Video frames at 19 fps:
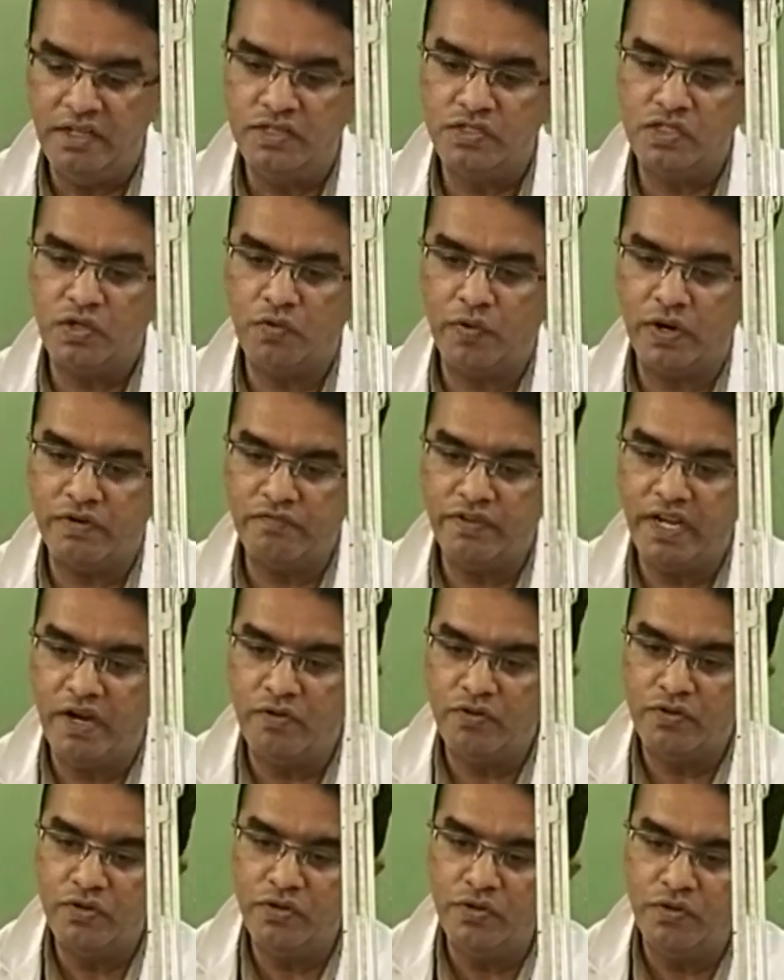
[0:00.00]
So what we
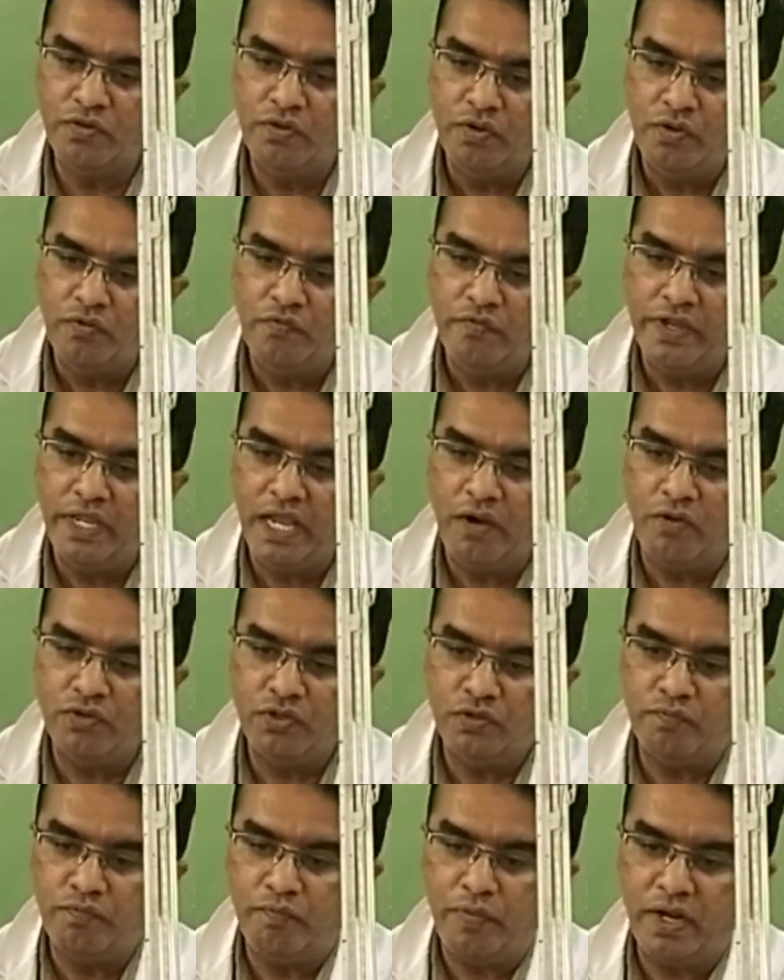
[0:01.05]
have to do, we
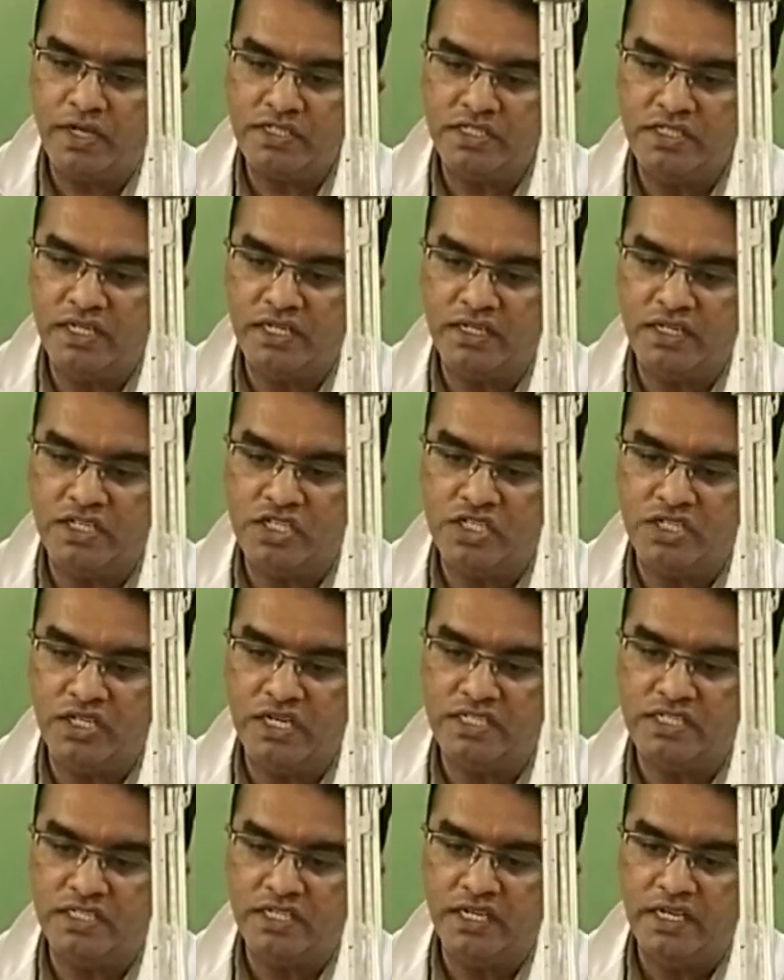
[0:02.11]
have to pass the
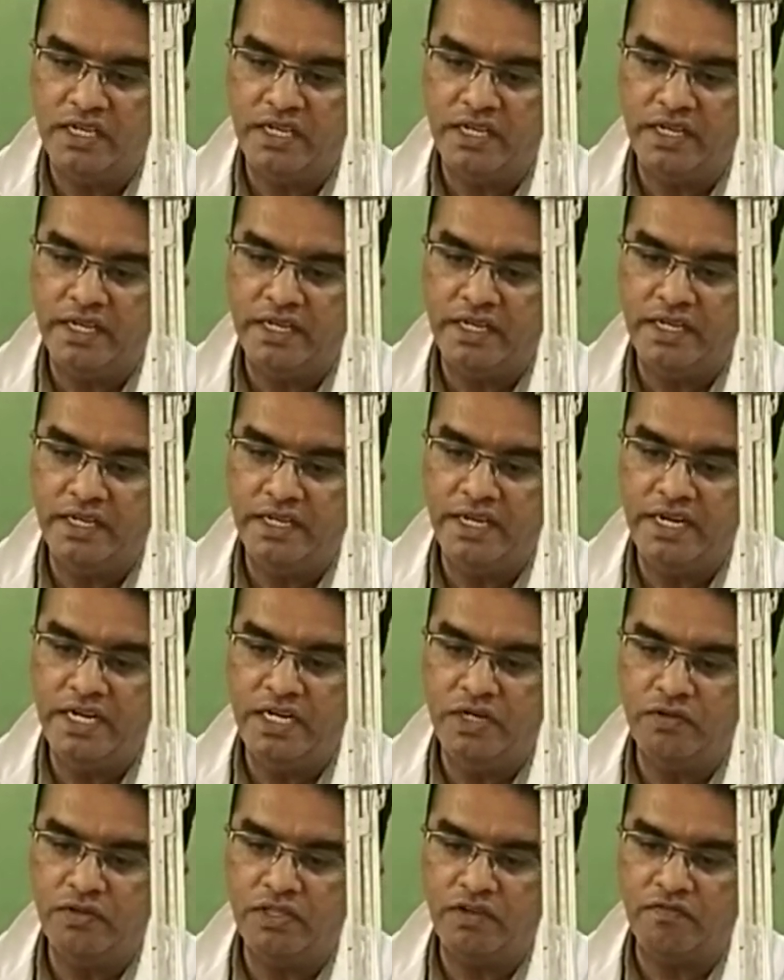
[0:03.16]
crystals
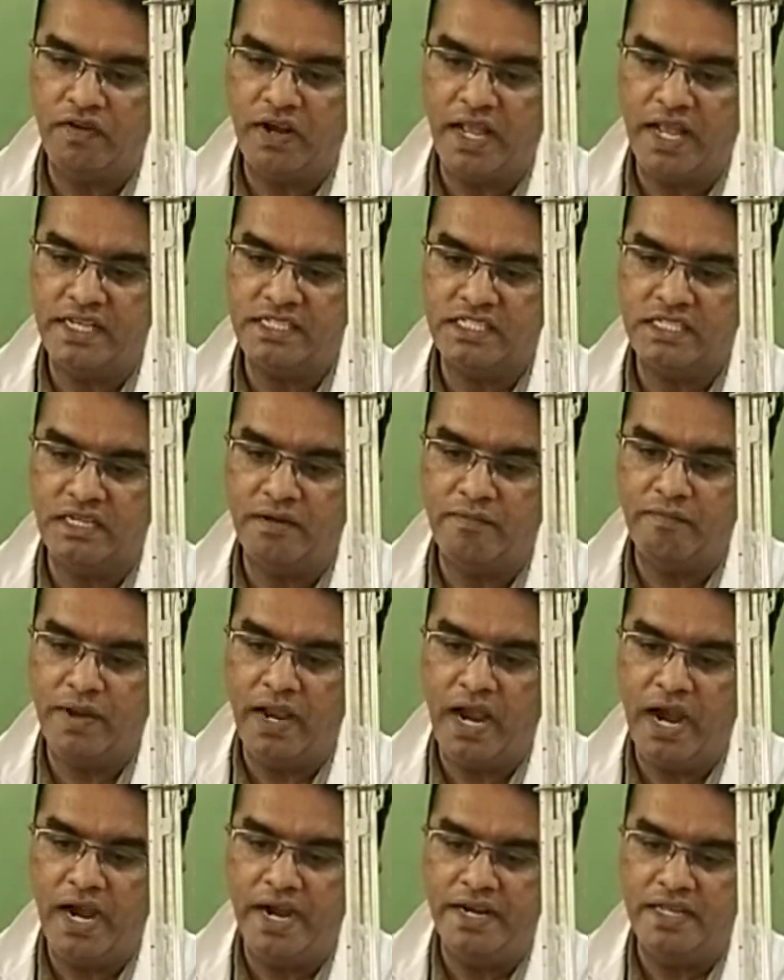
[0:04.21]
into the flask by
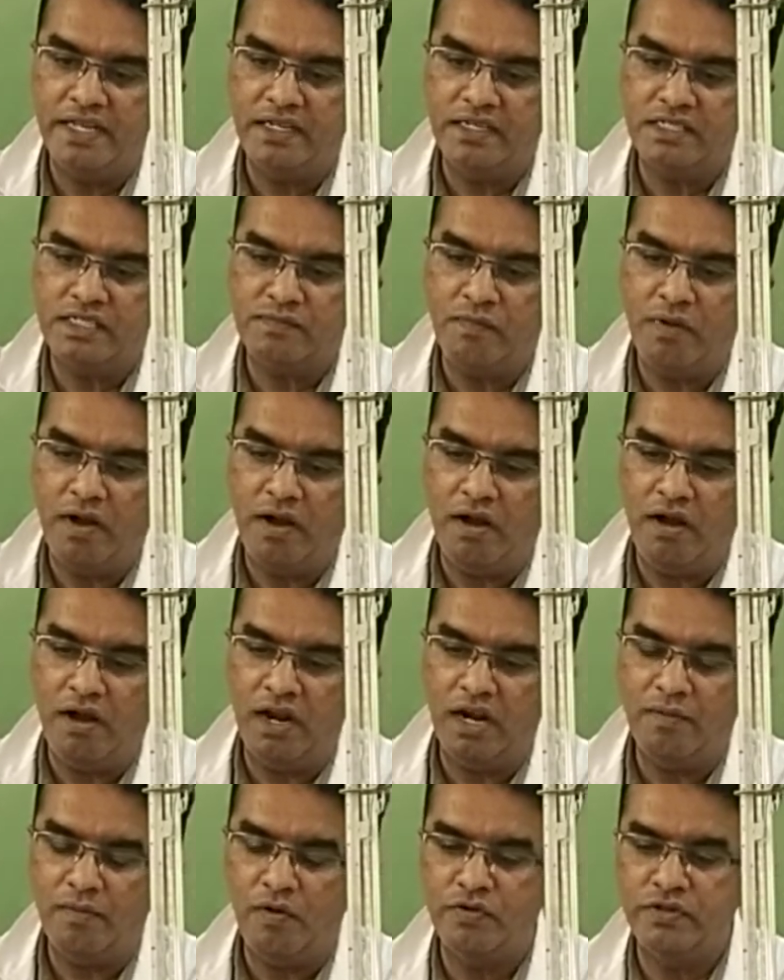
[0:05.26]
adding
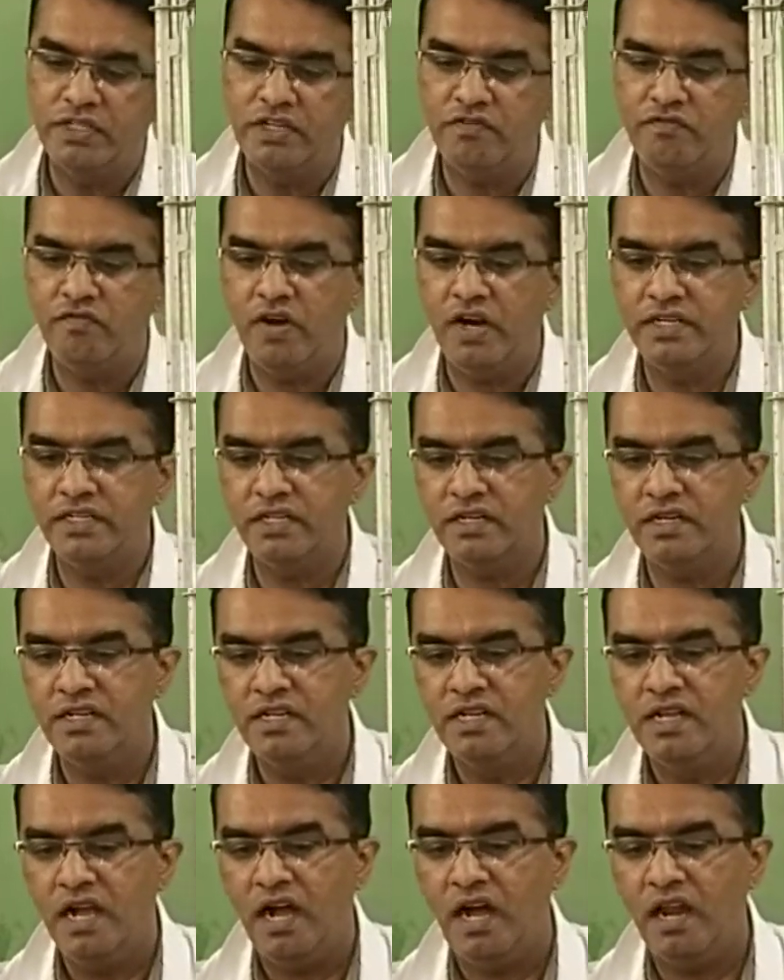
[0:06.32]
small amount of water
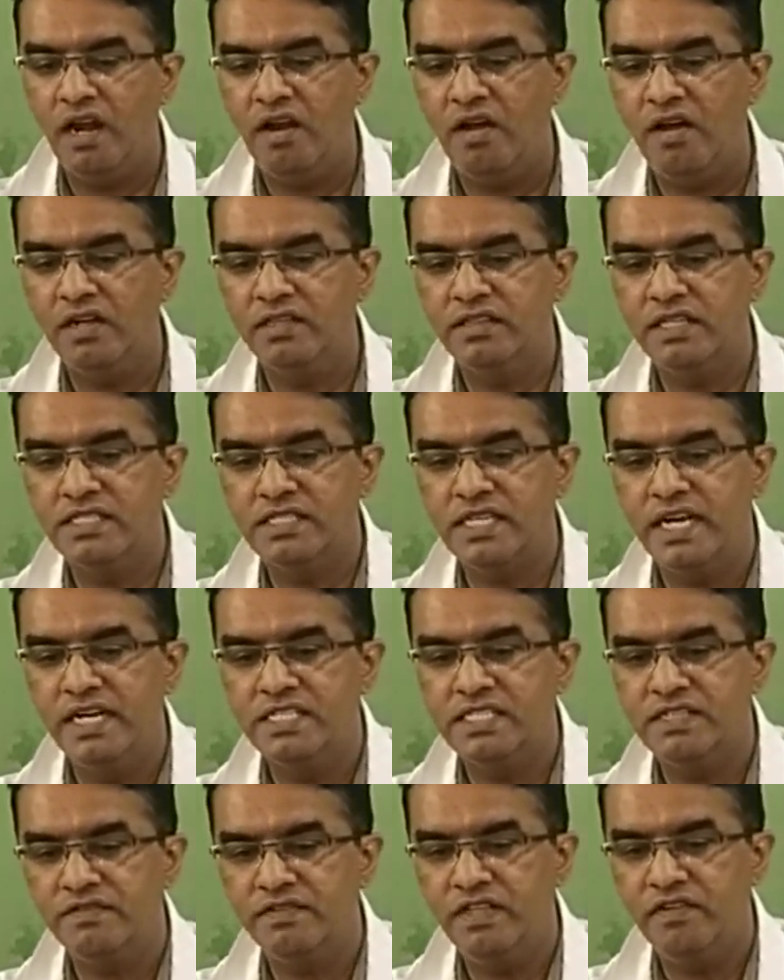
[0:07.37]
along the
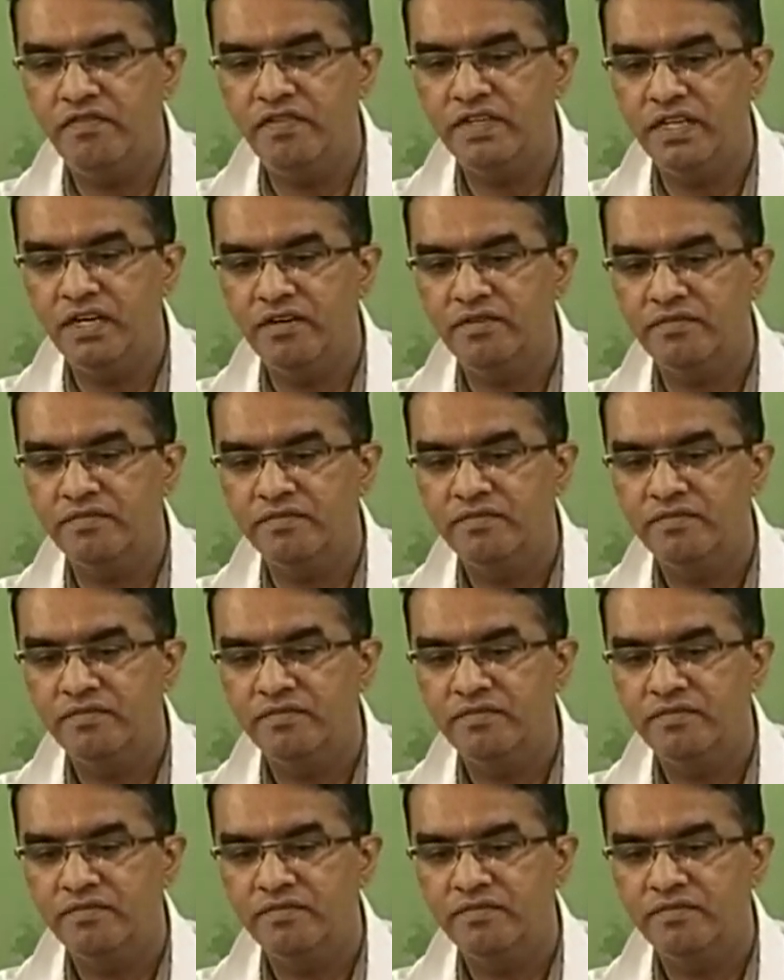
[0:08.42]
sides of the funnel.